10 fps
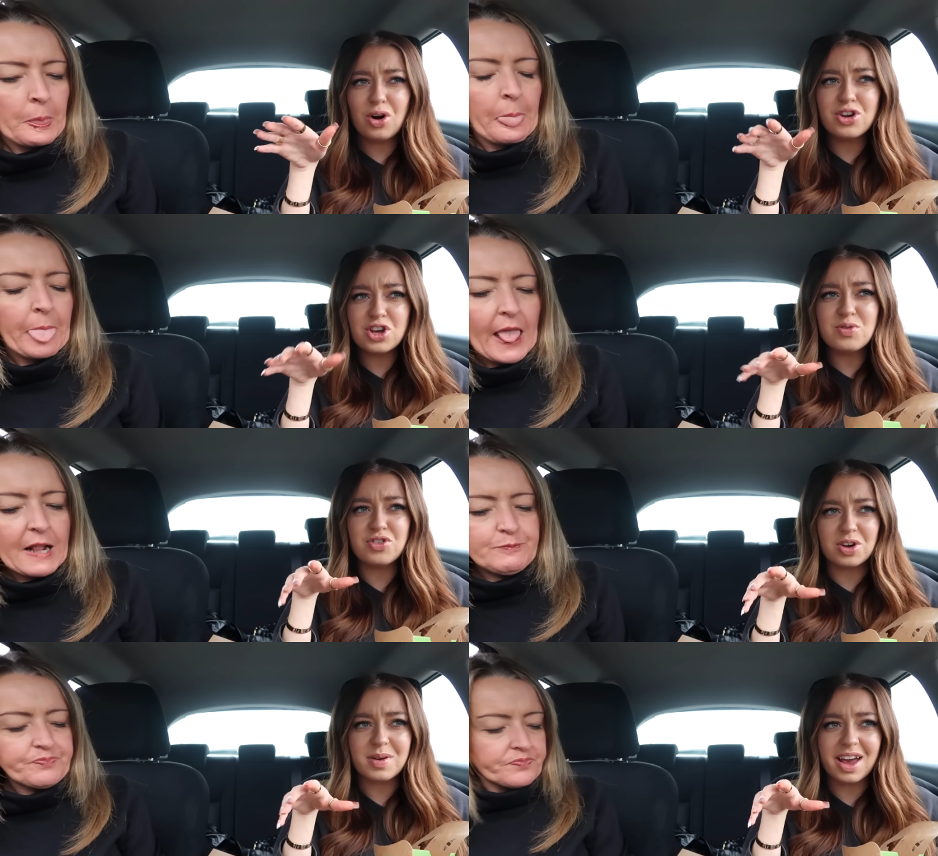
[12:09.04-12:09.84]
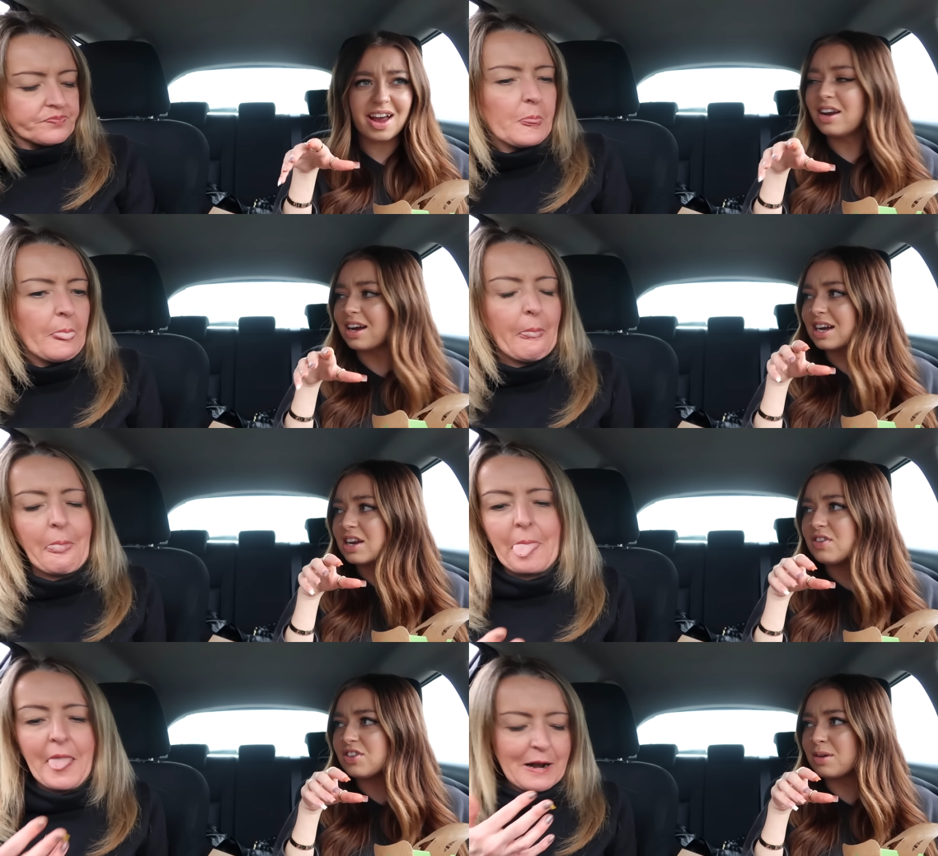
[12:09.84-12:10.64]
Speaker 1: what are you doing? Like,
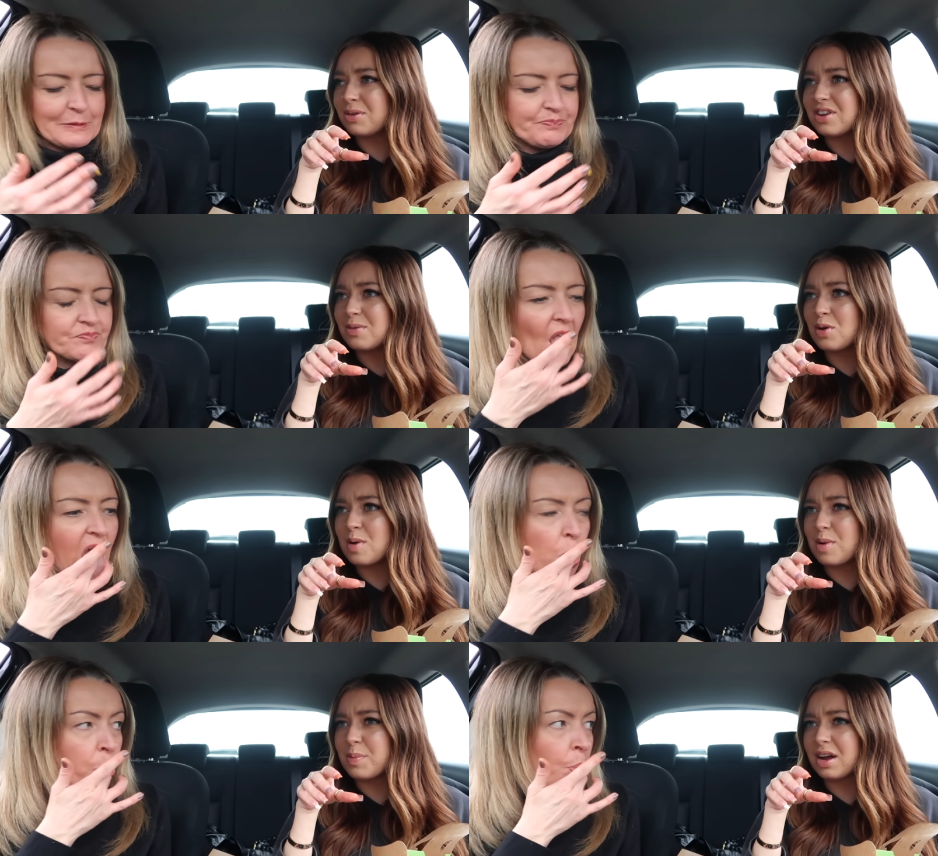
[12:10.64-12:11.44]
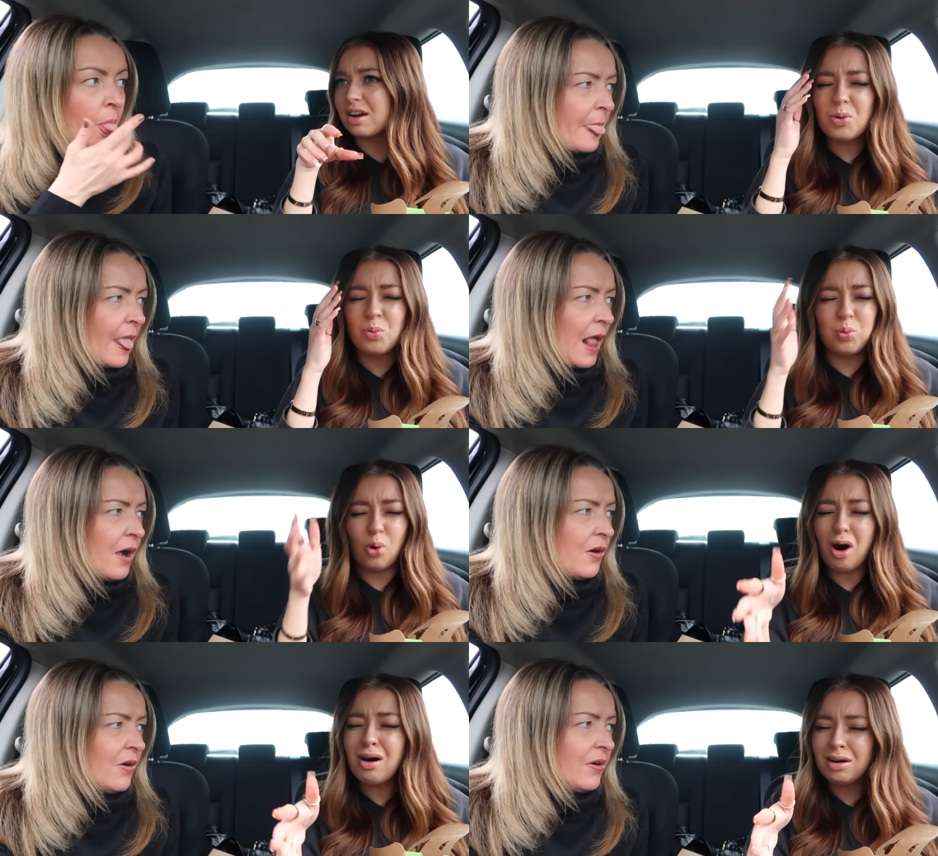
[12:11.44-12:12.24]
and if he said I want to date your mum, I'd be like,
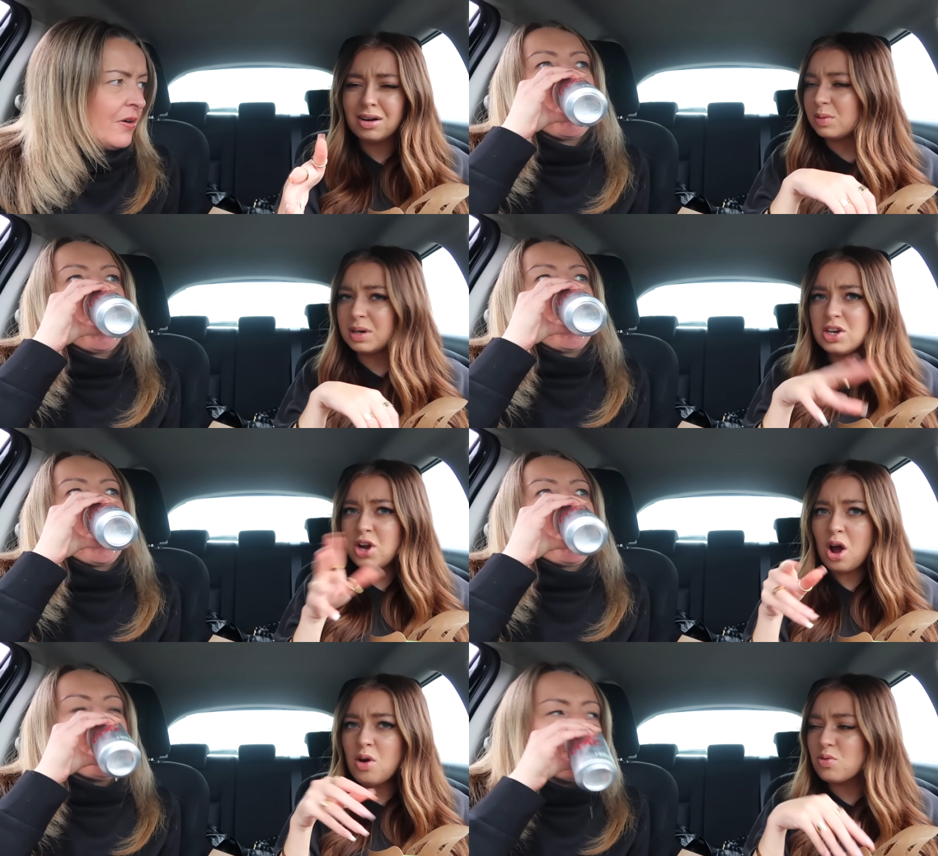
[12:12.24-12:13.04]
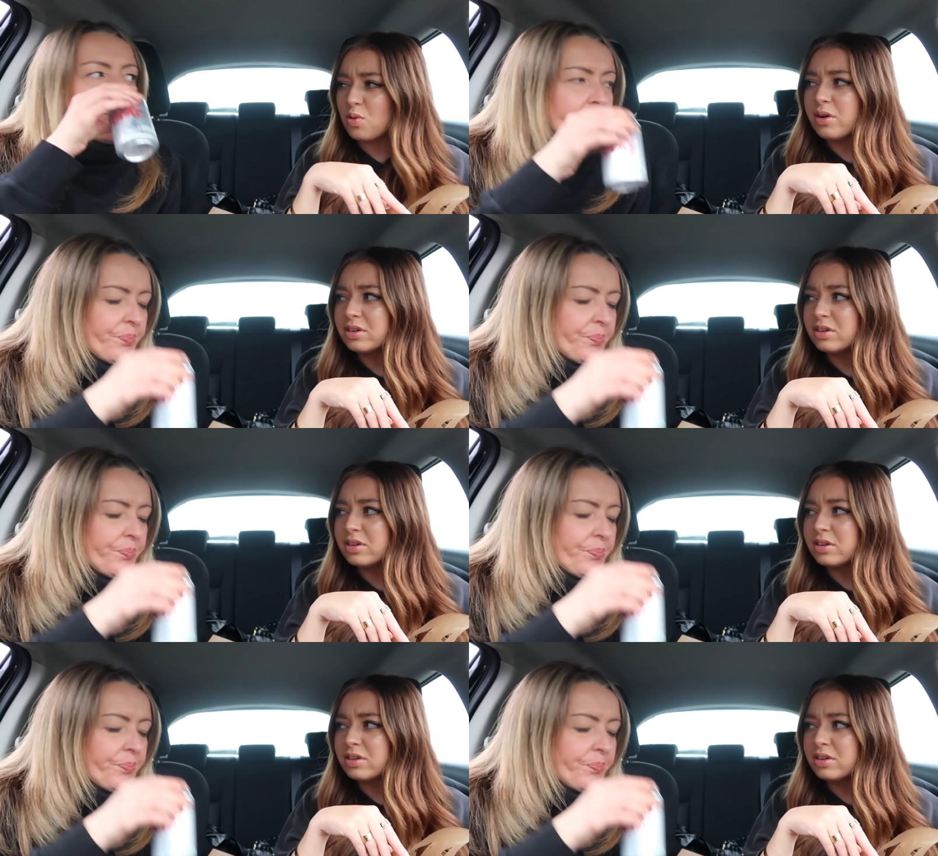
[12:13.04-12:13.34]
what? I'd be like, no,